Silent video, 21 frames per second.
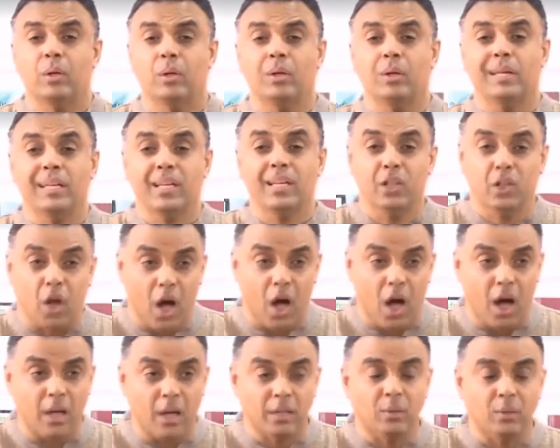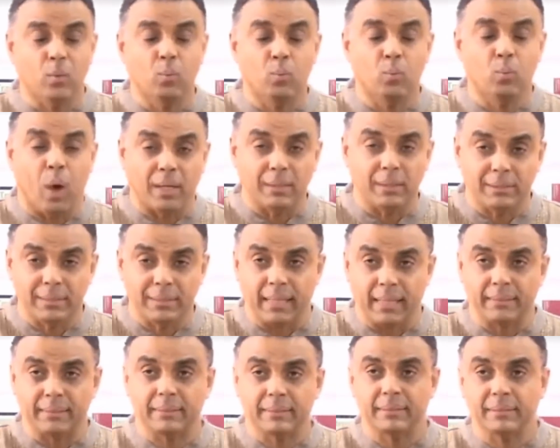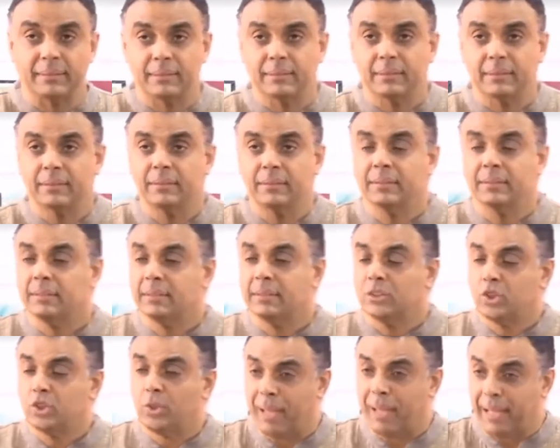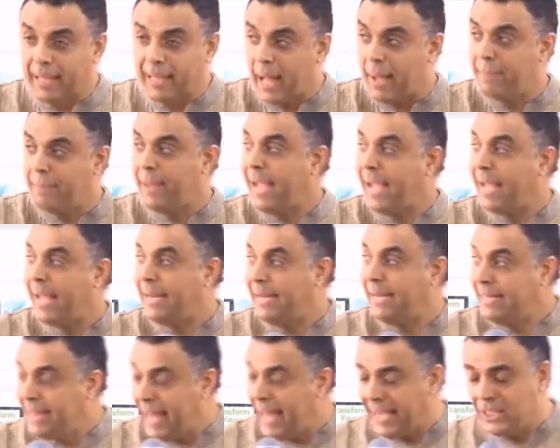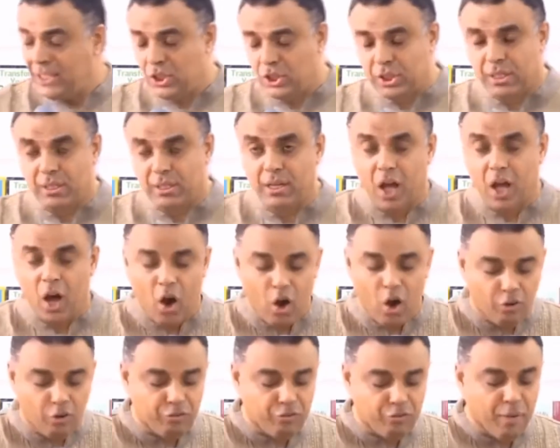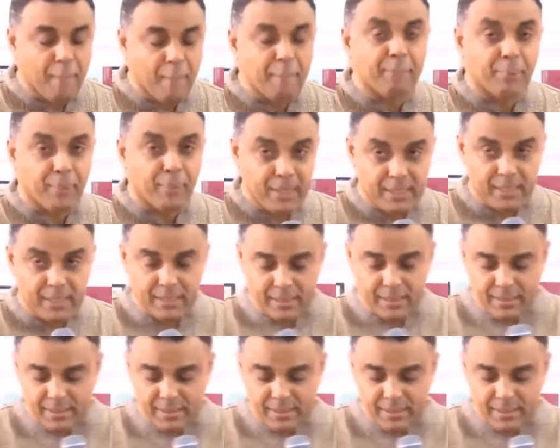God wants us to become a nation of priests.